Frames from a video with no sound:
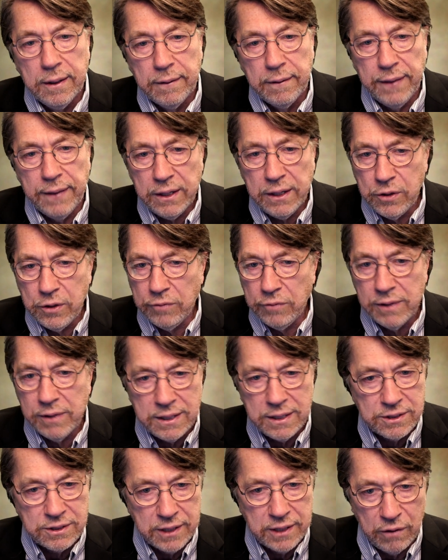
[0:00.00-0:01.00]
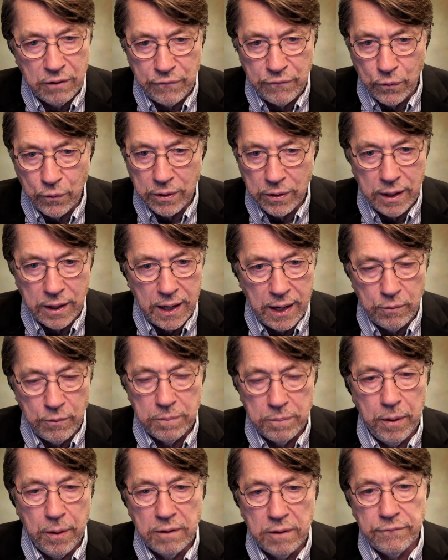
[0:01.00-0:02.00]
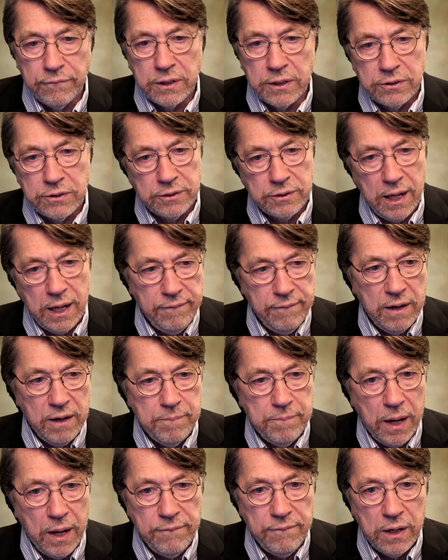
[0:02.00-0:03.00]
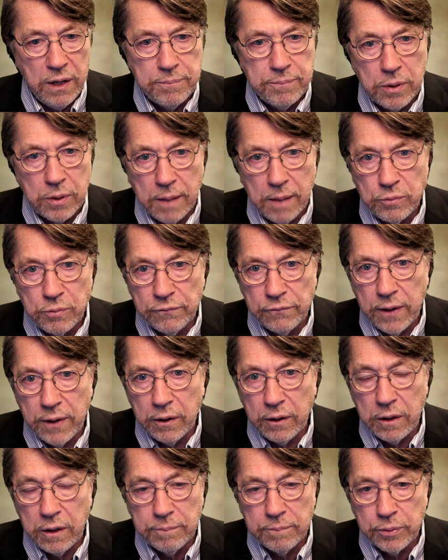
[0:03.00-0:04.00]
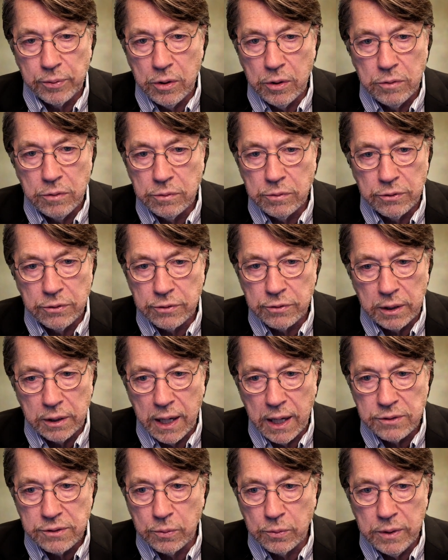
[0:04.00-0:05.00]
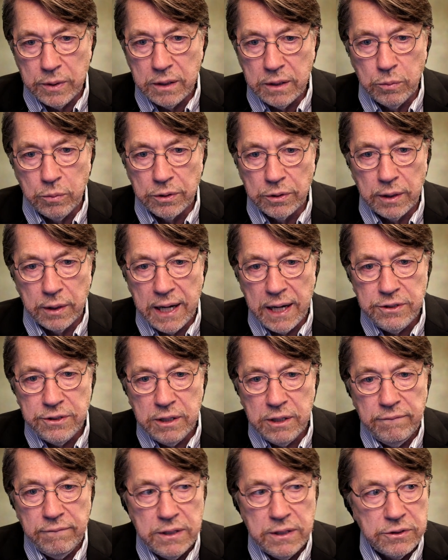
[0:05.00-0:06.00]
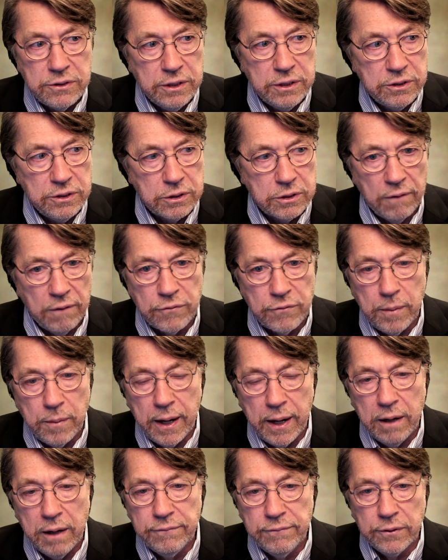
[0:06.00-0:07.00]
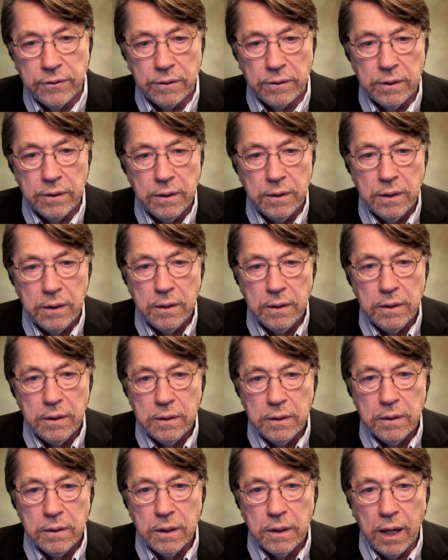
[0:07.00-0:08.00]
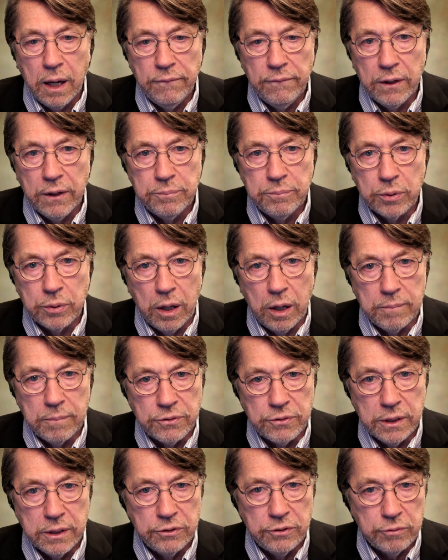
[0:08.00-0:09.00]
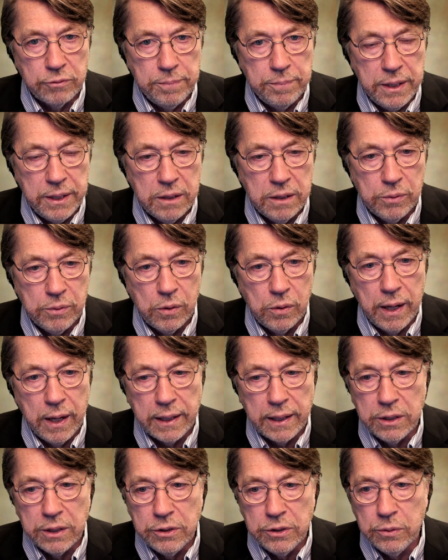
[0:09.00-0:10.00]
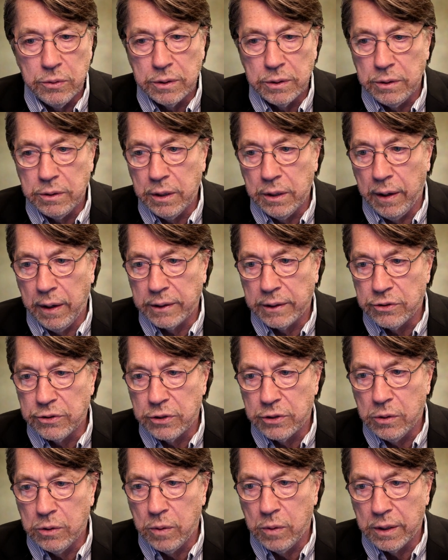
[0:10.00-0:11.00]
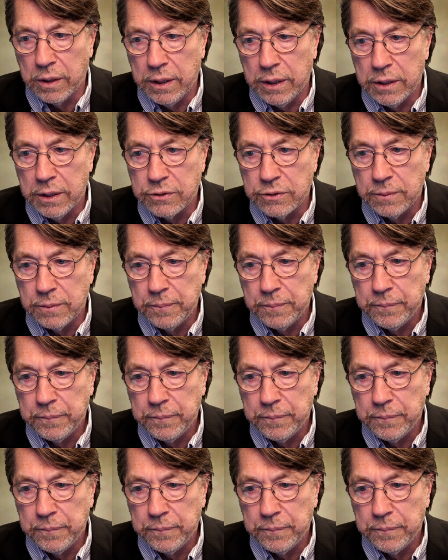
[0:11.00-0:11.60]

They could release 10.4.9 with bug fixes. I've had problems with Final Cut Pro just last week with HEVC stuff from my iPhone. I've had problems, and it's repeatable, and I can do it, I can show what it is.